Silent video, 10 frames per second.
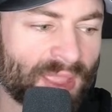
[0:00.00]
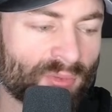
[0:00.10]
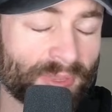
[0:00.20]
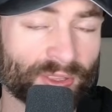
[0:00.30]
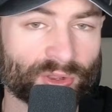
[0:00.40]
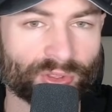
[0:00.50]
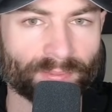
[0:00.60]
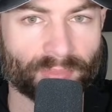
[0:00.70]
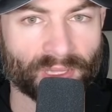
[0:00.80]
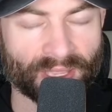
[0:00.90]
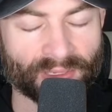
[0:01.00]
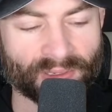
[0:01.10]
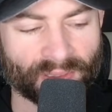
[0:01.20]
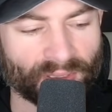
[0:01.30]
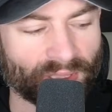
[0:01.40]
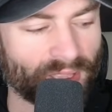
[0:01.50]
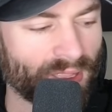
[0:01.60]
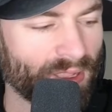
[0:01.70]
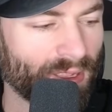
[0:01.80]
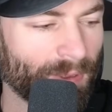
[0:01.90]
would be a good blend.
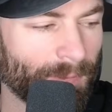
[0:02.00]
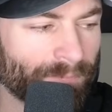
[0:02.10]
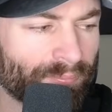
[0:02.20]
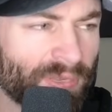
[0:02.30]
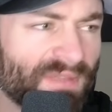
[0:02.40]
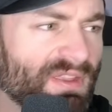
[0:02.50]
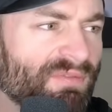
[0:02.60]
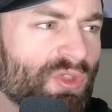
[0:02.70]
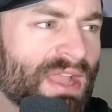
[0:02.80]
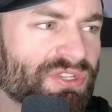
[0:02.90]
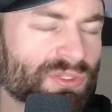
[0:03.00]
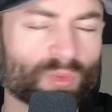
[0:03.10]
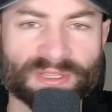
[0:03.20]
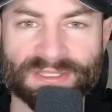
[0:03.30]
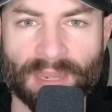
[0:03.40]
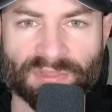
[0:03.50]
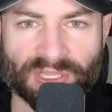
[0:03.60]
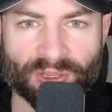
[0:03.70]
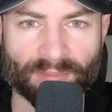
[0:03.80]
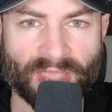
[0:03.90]
Um, but even if you had just one
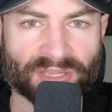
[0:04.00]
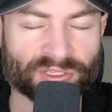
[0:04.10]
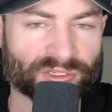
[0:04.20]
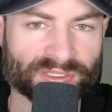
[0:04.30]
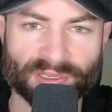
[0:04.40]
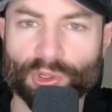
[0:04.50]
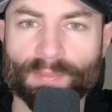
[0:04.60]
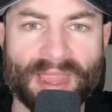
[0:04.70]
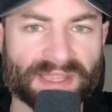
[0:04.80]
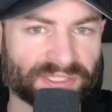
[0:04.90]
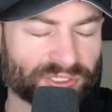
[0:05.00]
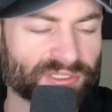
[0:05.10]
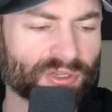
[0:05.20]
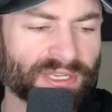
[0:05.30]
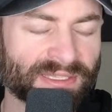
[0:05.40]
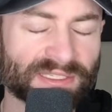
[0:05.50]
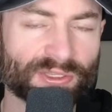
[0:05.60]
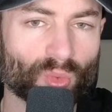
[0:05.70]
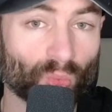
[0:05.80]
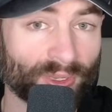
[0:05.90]
cybersecurity bachelor's and no master's degree, it's
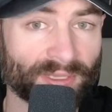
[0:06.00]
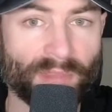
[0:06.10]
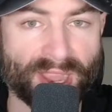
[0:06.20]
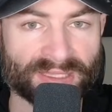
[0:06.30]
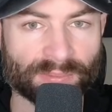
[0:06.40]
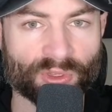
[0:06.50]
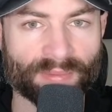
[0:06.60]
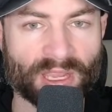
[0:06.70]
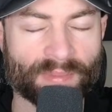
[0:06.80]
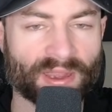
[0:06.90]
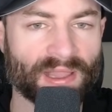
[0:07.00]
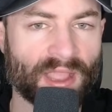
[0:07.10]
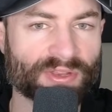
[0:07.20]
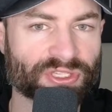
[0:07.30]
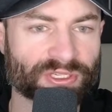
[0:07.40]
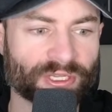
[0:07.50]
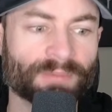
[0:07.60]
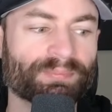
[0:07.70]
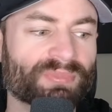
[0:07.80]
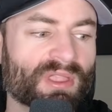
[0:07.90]
still really possible to become a cloud engineer
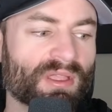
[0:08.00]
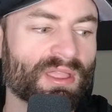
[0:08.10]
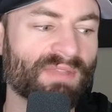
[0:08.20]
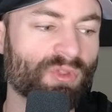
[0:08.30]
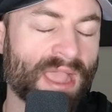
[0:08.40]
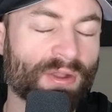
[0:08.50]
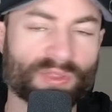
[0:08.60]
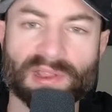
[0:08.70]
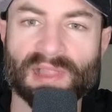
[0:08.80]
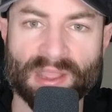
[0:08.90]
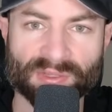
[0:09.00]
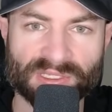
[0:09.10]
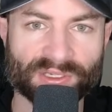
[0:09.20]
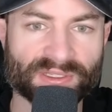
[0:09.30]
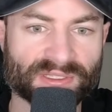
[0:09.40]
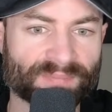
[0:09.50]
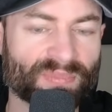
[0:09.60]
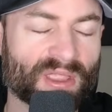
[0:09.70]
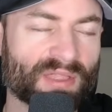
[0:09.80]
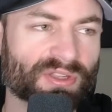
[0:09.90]
if you add all the cloud certs,
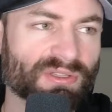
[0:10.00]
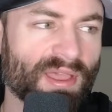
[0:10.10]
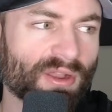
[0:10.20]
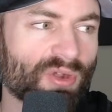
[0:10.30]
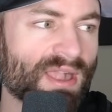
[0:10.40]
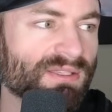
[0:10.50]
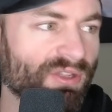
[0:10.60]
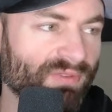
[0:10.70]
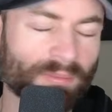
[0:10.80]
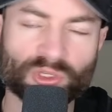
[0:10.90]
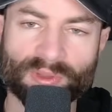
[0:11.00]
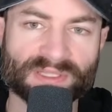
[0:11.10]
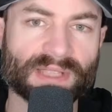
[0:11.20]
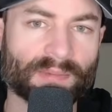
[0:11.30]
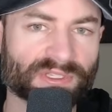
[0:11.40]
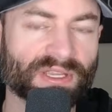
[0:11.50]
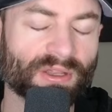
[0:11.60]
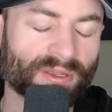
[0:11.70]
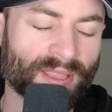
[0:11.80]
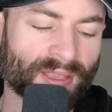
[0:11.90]
there's a lot of crossover between
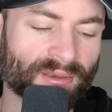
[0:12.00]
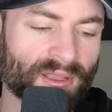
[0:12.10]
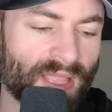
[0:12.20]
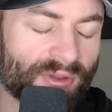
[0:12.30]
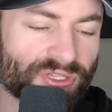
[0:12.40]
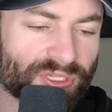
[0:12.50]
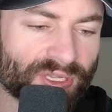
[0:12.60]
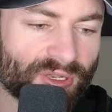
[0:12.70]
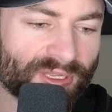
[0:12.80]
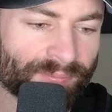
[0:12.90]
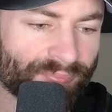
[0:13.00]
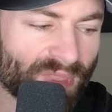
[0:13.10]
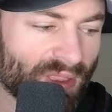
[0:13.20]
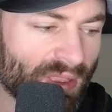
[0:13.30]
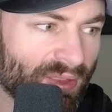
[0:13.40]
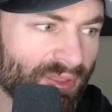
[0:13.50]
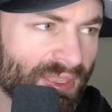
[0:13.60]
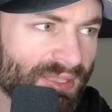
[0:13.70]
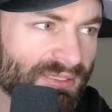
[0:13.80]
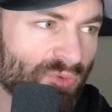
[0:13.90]
cybersecurity and cloud engineering. The
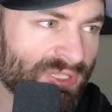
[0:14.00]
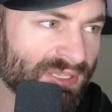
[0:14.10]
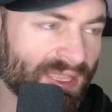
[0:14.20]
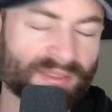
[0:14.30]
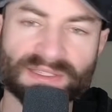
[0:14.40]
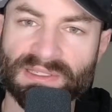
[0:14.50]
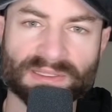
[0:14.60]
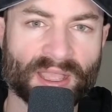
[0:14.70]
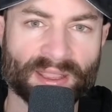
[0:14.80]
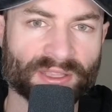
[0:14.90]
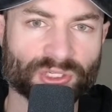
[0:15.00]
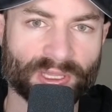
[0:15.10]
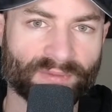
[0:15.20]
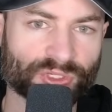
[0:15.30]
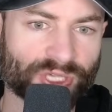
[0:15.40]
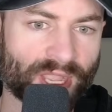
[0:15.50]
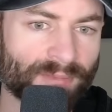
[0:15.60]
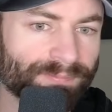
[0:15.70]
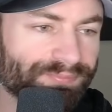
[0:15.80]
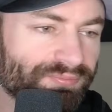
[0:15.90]
thing is, once again, this is not an entry level
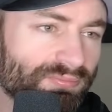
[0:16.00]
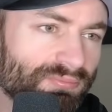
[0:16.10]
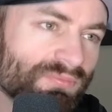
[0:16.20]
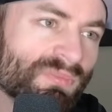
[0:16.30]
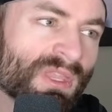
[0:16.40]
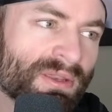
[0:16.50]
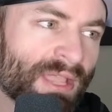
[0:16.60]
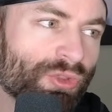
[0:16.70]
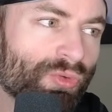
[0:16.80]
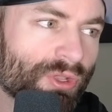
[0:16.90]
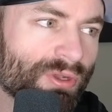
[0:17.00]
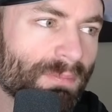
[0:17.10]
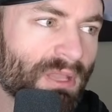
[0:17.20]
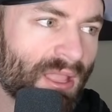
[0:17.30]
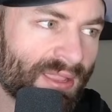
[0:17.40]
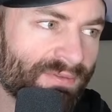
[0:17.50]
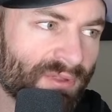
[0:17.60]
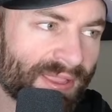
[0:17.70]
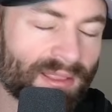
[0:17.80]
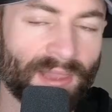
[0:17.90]
job. Now, you could apply for
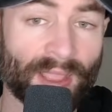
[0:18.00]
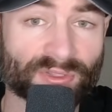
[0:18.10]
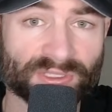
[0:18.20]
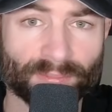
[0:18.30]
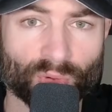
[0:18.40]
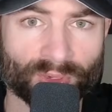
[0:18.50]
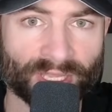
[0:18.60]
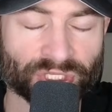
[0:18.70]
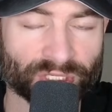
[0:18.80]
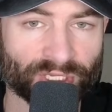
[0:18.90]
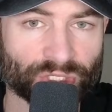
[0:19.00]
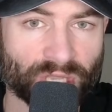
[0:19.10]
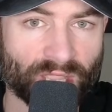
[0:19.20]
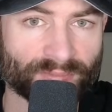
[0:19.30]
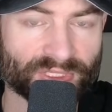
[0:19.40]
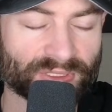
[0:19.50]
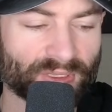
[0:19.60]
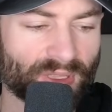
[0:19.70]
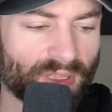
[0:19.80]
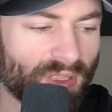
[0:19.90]
like cloud support engineer jobs.
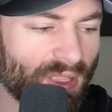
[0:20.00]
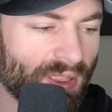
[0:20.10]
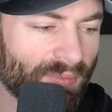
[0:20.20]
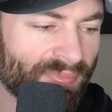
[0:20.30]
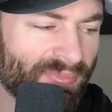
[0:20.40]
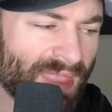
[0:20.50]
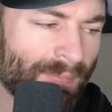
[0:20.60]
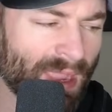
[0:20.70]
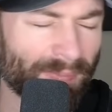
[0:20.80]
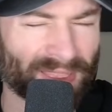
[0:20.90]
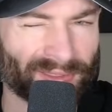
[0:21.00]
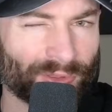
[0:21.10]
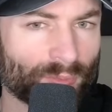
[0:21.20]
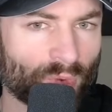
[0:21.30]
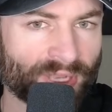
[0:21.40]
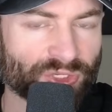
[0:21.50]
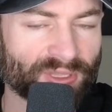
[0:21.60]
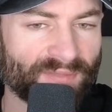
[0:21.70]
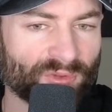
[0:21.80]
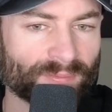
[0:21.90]
Um, that might be a little more entry
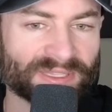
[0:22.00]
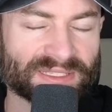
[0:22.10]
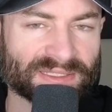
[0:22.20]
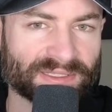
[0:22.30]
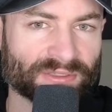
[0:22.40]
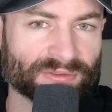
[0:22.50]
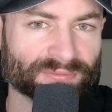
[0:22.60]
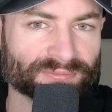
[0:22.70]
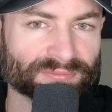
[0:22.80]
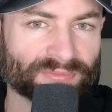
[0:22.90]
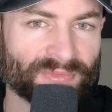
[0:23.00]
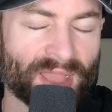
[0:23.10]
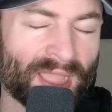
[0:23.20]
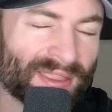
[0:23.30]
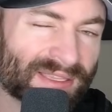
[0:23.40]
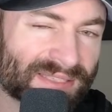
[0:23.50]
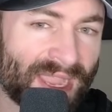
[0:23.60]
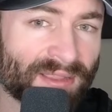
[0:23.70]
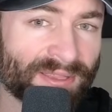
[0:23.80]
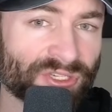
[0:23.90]
level, but still not
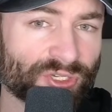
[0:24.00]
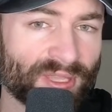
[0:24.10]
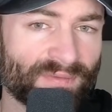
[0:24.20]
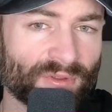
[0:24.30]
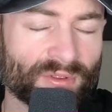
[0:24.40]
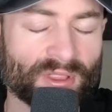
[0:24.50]
exactly entry level.